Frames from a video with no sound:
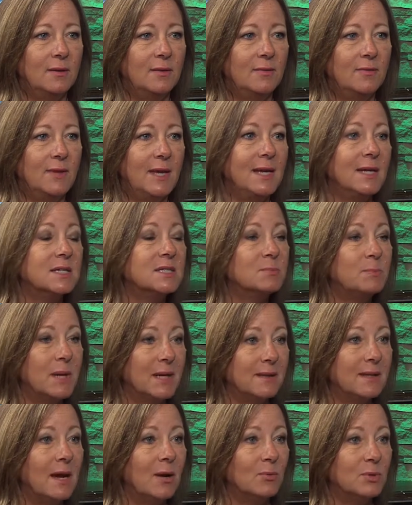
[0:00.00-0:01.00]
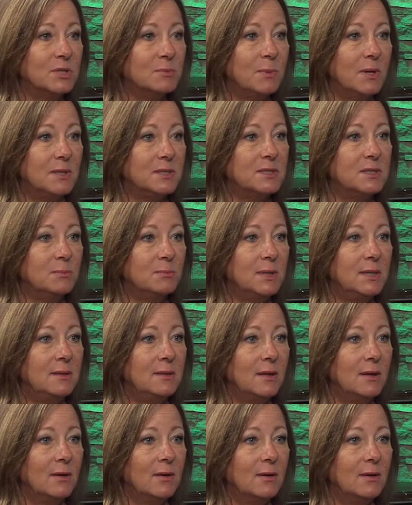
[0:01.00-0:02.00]
they expect that response to be
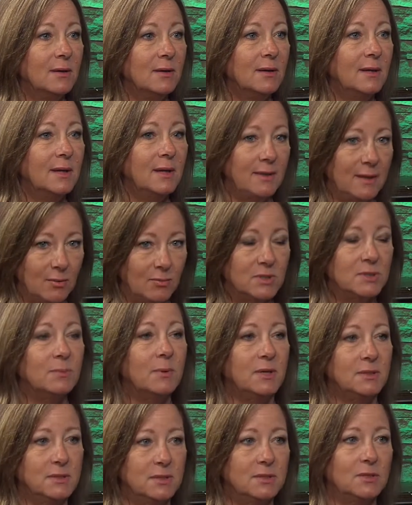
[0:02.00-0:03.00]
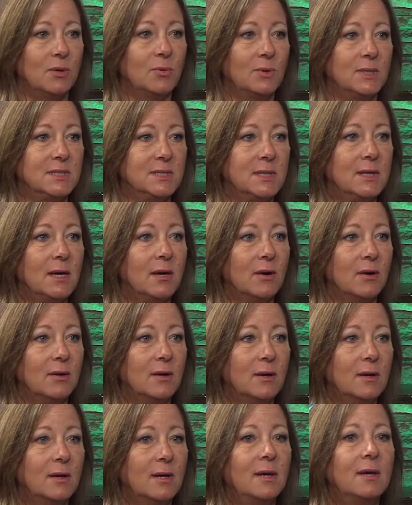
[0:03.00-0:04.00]
there, and that response is always there.
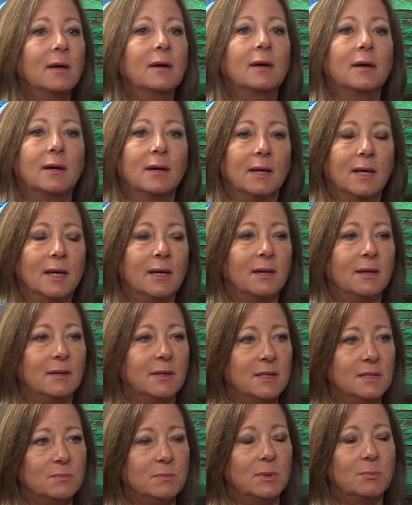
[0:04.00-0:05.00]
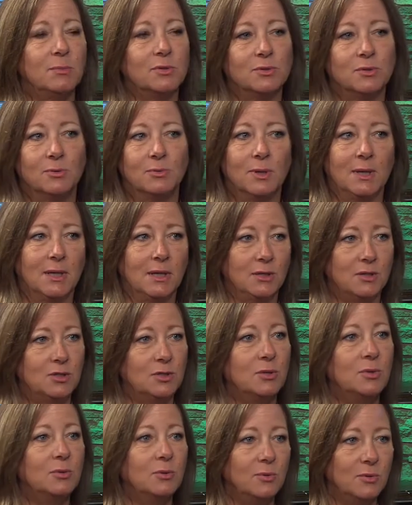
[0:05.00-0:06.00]
Again, these members are running
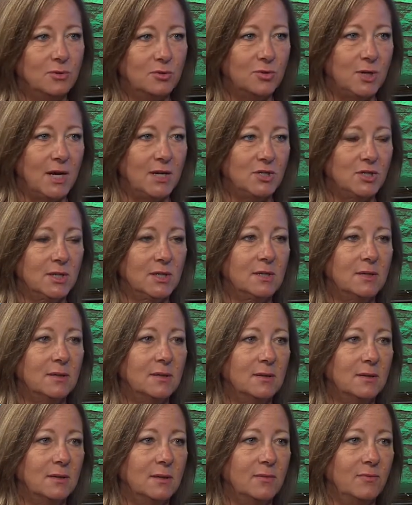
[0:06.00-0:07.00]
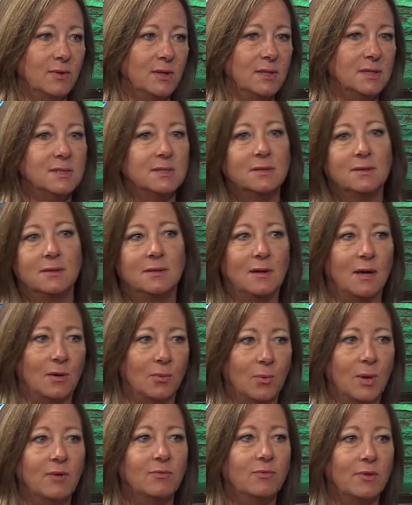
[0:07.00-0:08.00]
to the tragic events, not
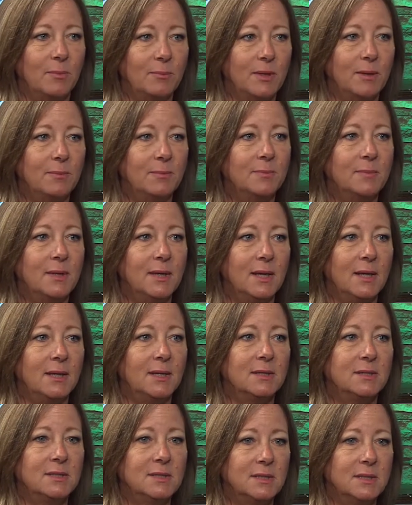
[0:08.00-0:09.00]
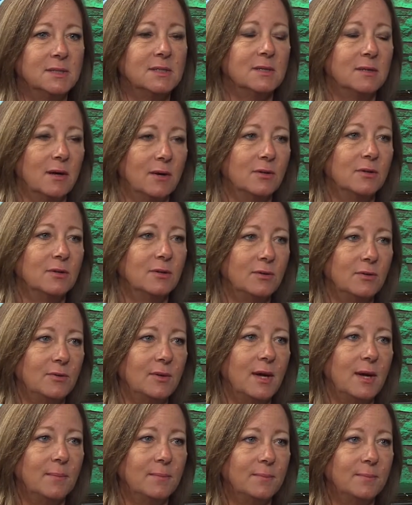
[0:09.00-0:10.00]
away from them, and it's, it's an honor to do that.